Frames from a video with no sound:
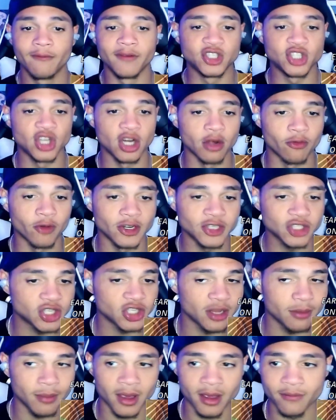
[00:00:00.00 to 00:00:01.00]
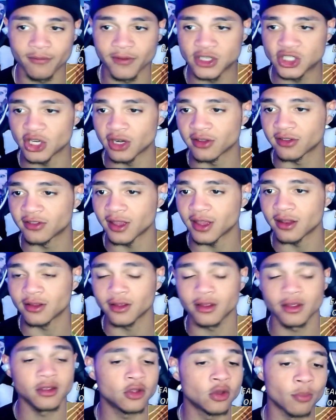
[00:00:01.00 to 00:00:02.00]
Vegeta run shit, man. Vegeta said,
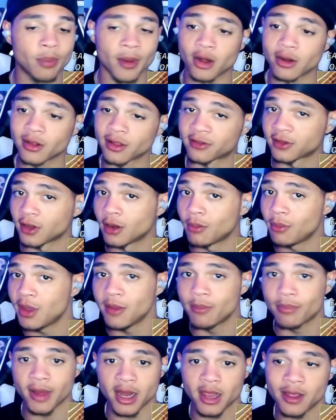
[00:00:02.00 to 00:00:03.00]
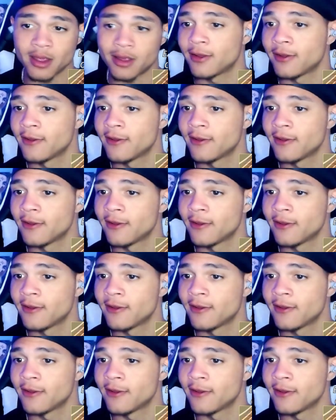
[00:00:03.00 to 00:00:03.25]
you better listen to me, buddy.